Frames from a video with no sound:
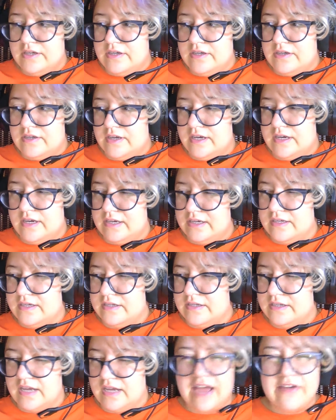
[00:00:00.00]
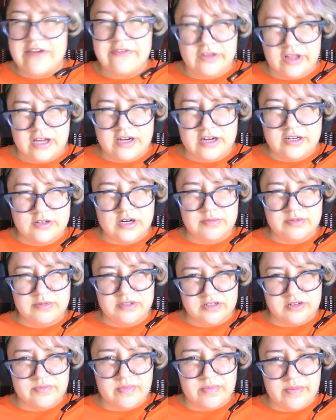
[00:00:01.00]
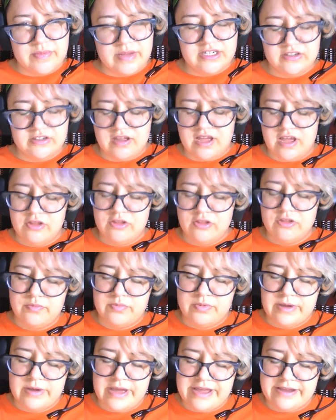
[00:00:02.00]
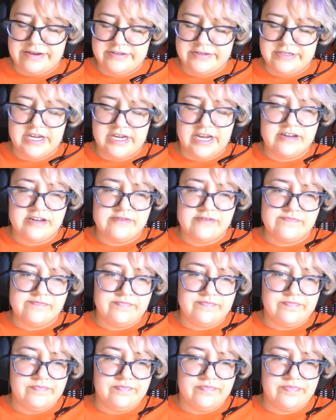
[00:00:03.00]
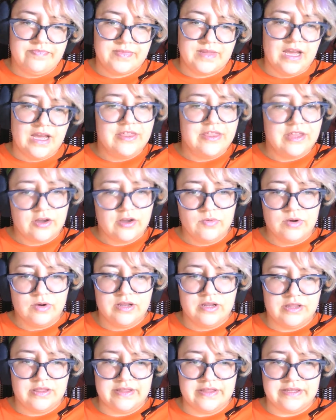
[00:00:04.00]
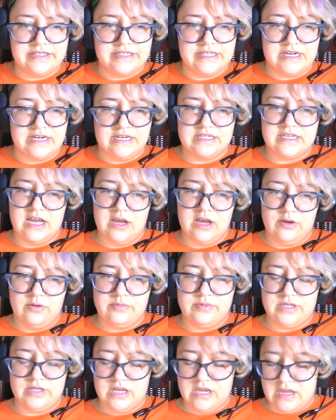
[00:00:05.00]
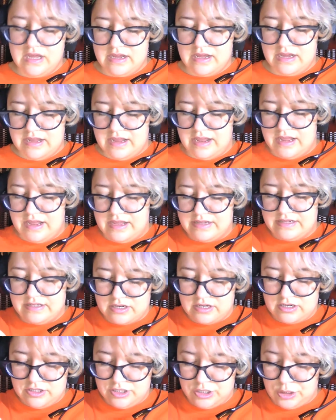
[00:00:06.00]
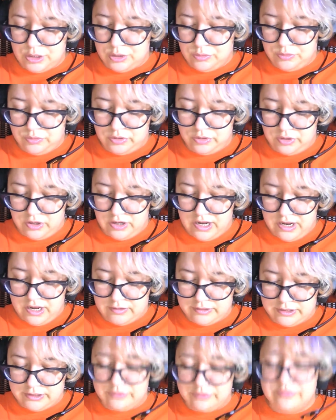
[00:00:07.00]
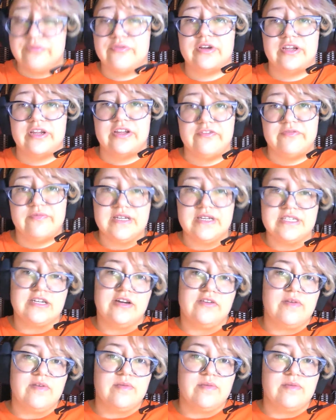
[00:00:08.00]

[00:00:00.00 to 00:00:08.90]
I have a lot of troubles with my mental health, but I think one of the things that has helped is to learn how to forgive myself.